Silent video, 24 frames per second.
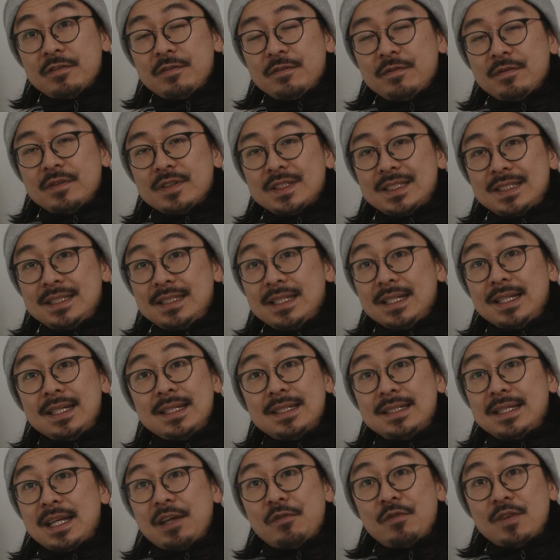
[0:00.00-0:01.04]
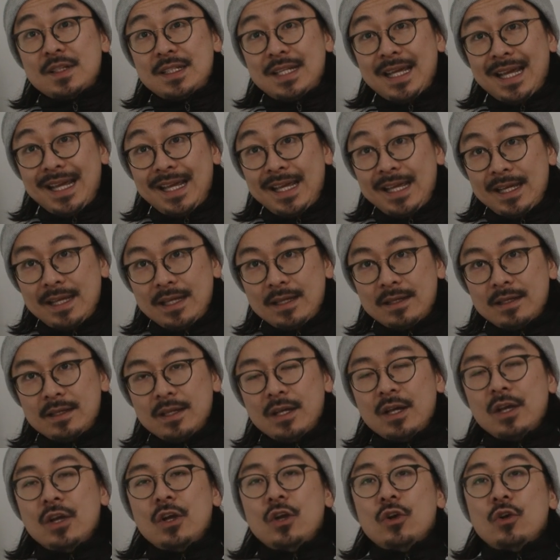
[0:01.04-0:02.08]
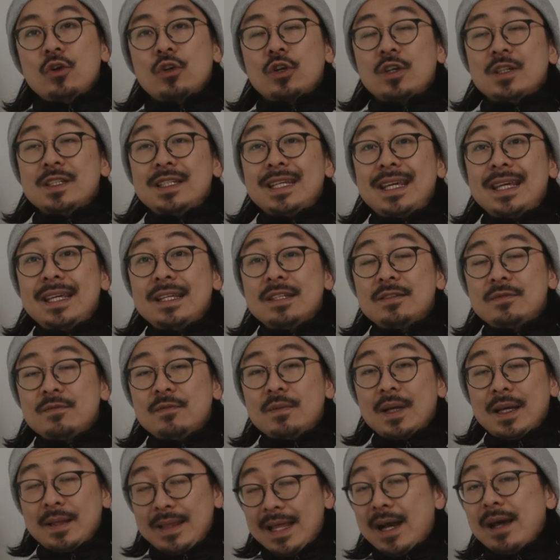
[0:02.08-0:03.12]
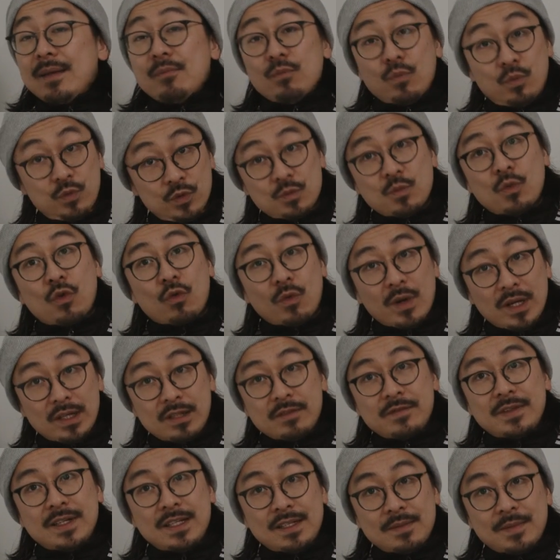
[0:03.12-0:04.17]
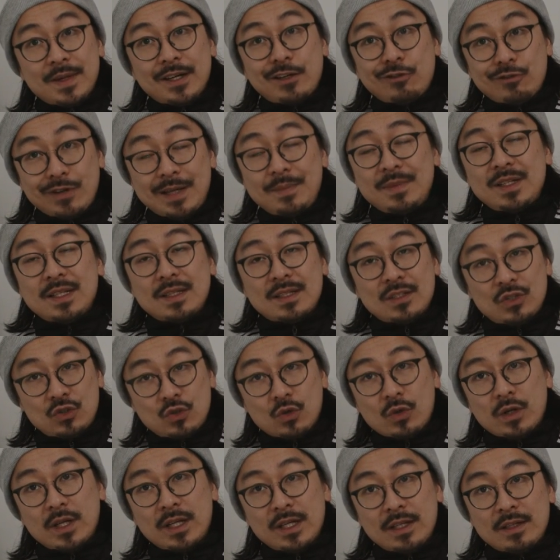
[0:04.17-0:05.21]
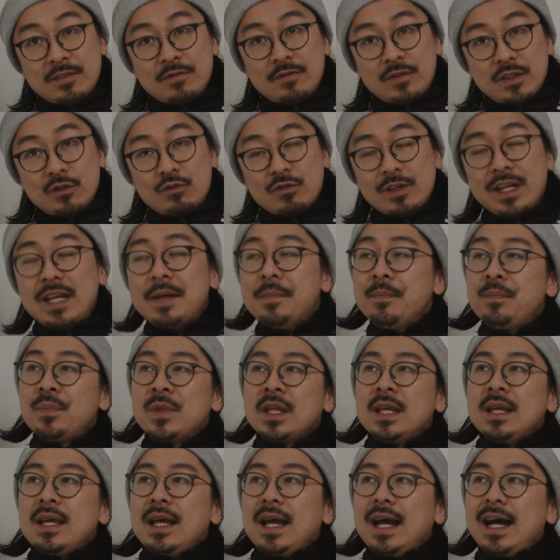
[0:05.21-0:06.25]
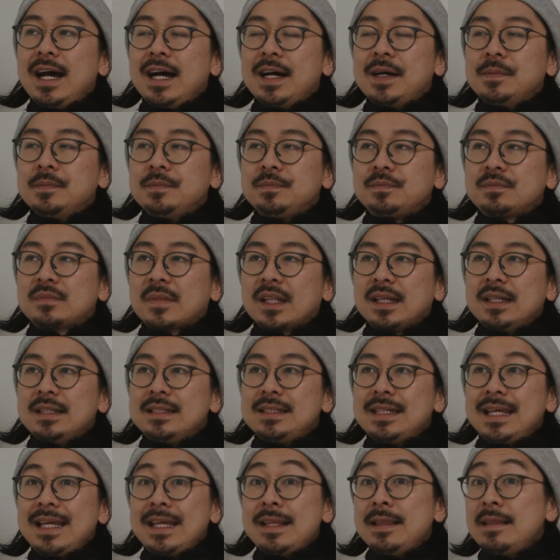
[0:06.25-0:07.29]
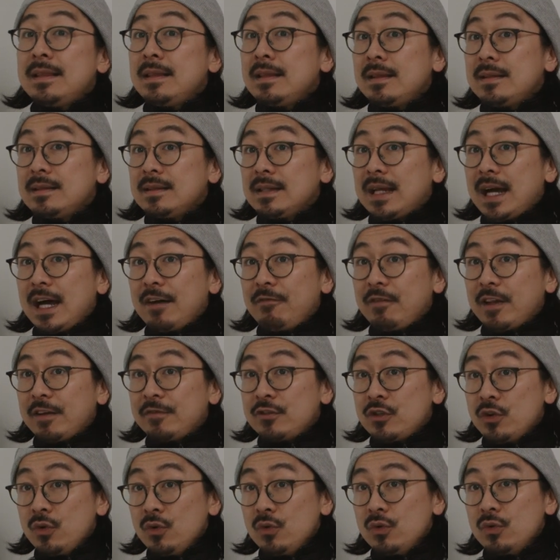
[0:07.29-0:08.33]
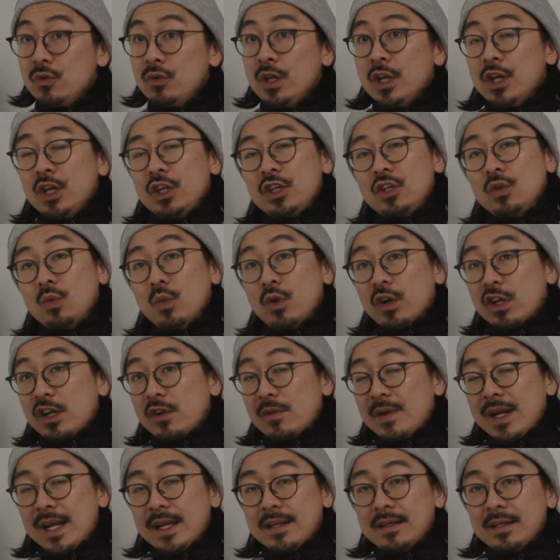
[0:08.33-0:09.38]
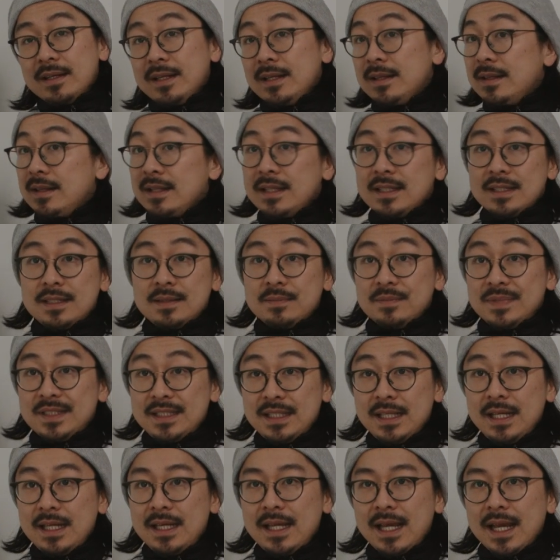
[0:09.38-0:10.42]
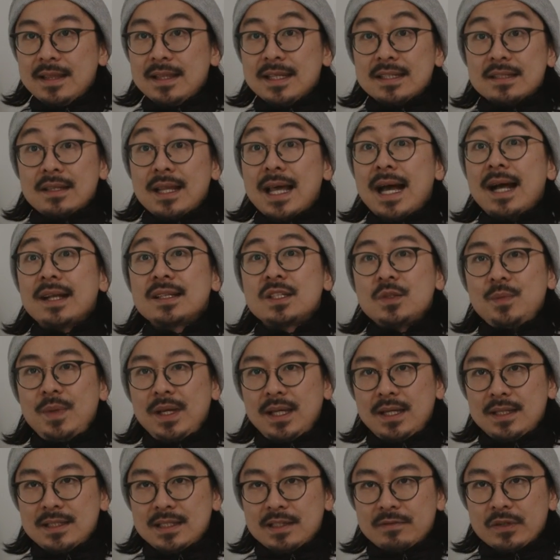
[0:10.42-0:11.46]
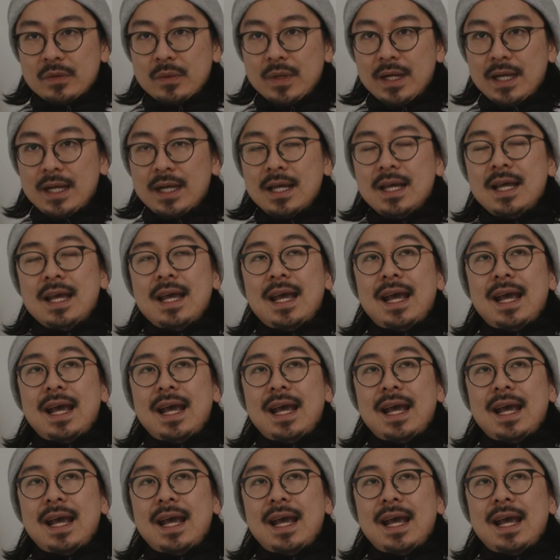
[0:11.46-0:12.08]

of City 17, because he's that was more relevant in my dream to the story of the dream. Because in Half-Life 2, you're walking around in this city and there's loudspeakers everywhere,